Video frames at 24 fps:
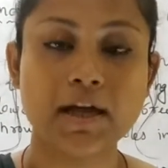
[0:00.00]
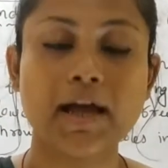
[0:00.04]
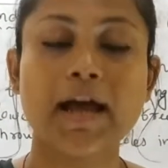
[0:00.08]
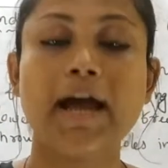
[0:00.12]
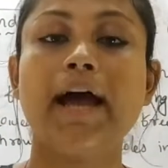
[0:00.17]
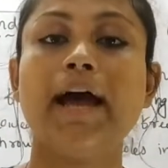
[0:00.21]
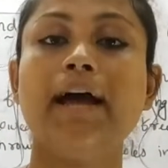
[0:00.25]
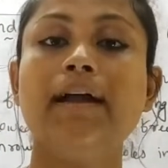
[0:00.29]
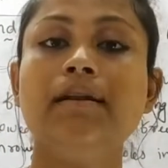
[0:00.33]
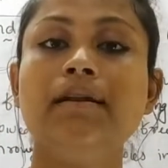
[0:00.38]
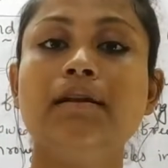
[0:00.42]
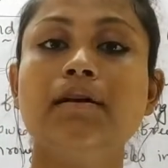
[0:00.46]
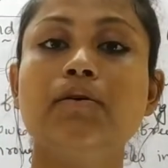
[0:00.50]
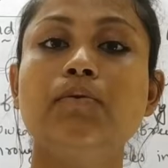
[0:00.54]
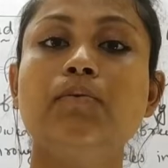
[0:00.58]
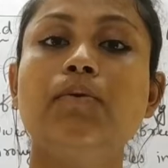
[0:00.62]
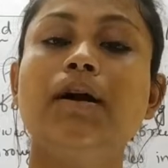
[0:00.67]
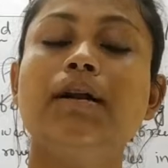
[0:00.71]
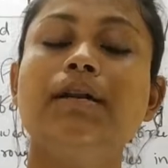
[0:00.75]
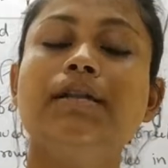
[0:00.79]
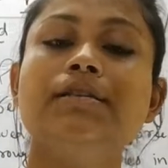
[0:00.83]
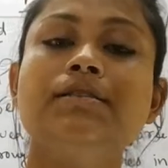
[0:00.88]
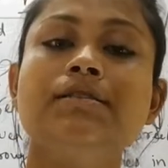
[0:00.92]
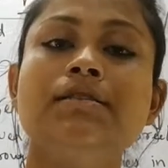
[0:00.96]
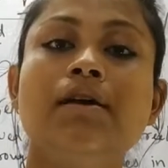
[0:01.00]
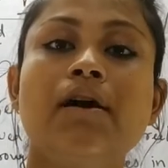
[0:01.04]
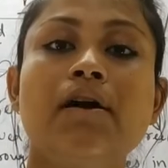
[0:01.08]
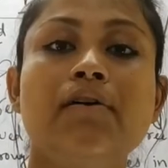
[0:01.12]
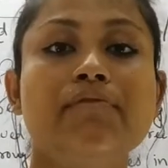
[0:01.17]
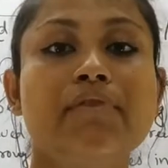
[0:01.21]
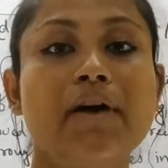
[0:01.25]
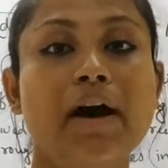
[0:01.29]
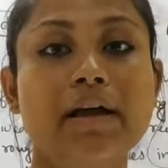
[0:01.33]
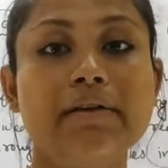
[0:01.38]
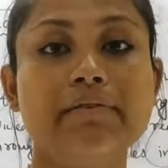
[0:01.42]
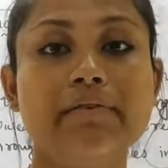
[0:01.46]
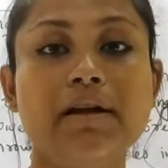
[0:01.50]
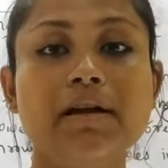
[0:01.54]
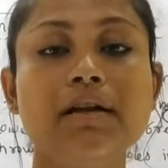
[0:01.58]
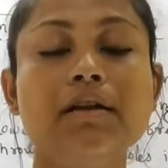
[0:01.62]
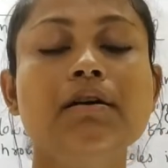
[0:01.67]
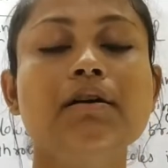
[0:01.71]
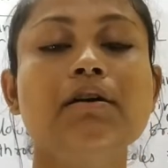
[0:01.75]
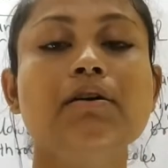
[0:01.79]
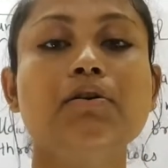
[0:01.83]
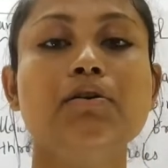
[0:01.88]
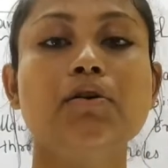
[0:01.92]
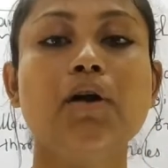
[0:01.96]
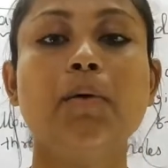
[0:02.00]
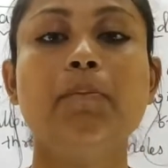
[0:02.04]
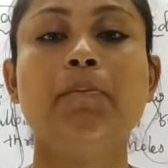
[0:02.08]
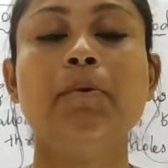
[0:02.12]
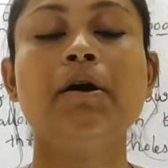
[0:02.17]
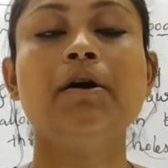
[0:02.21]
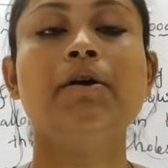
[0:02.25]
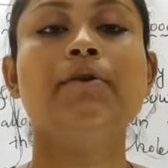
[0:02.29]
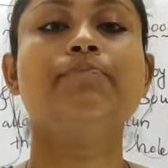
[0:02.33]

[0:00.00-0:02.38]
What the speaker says: and what is fiber crop.